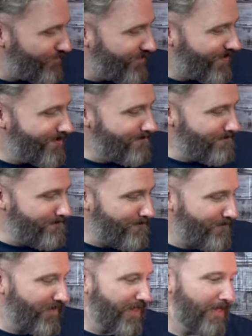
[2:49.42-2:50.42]

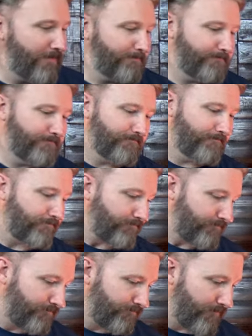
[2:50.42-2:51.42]

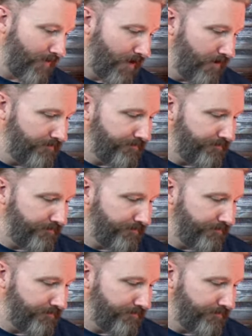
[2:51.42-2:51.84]
The person shown says nothing.